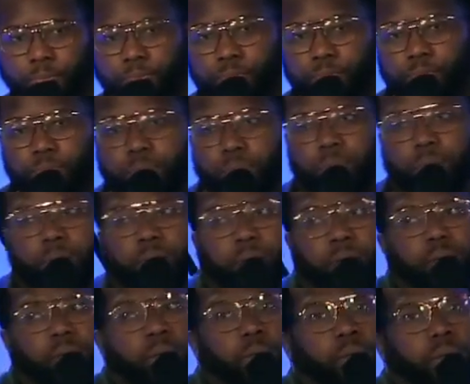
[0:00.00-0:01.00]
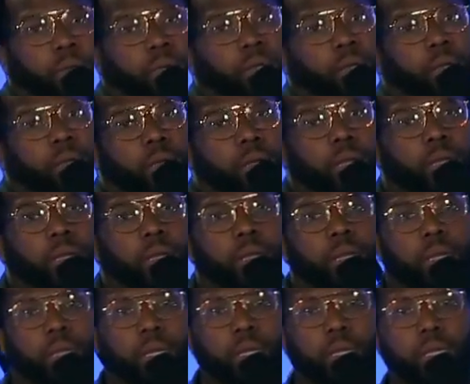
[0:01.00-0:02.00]

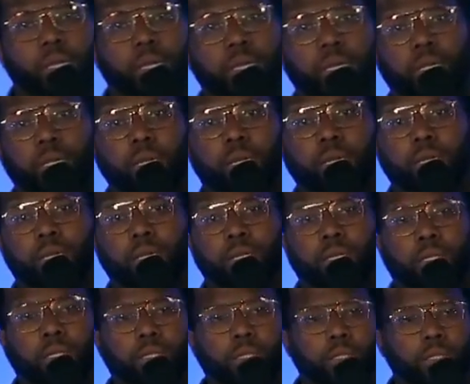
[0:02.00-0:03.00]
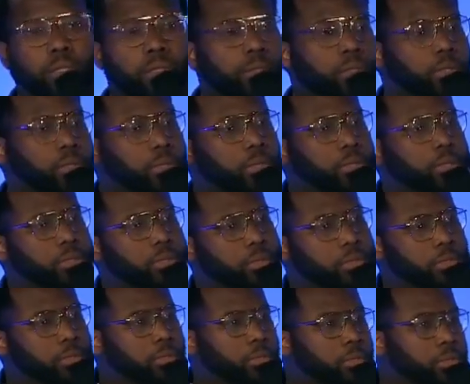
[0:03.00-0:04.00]

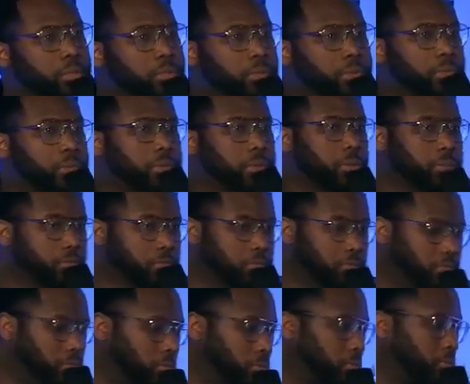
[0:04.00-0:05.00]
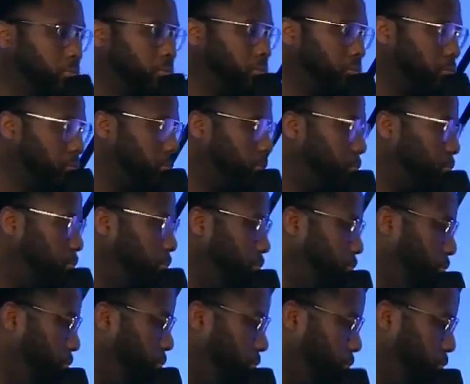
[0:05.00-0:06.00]

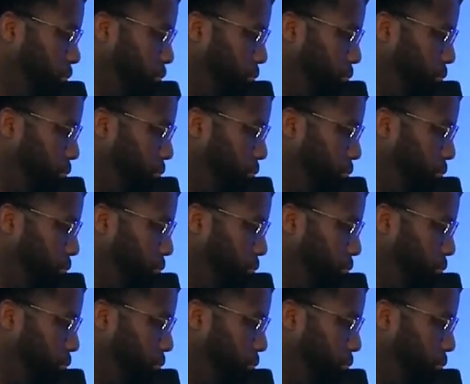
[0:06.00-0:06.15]
(no one is talking)